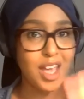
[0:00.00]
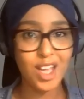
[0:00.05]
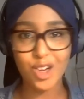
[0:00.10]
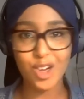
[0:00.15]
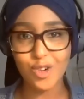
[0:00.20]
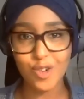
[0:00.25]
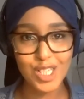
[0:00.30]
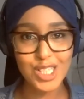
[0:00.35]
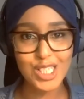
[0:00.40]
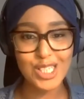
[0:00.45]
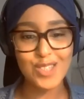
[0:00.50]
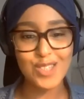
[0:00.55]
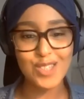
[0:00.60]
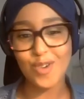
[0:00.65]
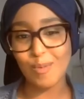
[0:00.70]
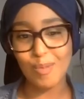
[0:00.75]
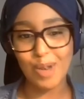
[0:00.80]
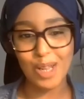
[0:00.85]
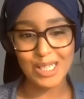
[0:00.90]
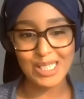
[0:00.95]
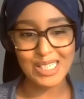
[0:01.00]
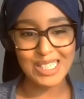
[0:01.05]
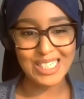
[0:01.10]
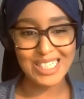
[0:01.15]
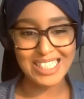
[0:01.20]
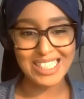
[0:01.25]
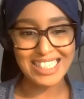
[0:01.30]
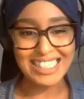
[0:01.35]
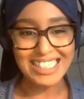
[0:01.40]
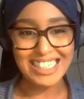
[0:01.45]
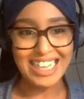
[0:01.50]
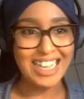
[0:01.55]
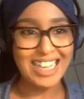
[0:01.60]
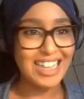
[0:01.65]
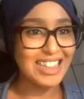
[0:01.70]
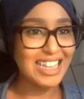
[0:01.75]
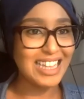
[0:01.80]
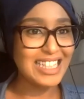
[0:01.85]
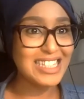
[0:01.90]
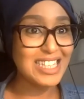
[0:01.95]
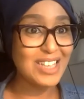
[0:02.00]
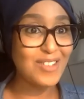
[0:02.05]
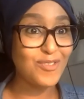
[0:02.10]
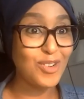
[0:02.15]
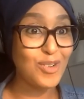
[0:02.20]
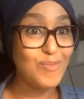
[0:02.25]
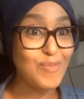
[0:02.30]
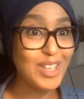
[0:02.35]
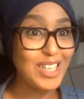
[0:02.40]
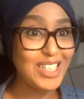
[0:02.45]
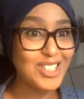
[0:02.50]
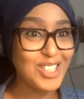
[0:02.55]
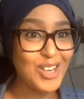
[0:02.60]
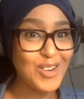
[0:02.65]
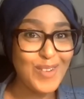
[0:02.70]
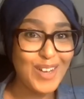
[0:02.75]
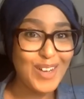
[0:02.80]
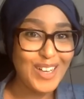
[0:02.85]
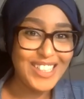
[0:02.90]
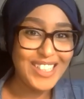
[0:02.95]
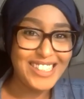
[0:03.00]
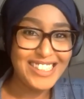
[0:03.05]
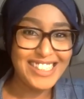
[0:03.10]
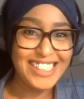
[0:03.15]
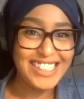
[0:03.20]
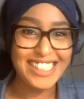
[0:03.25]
And greetings from London. That's it from me, Jeremiah.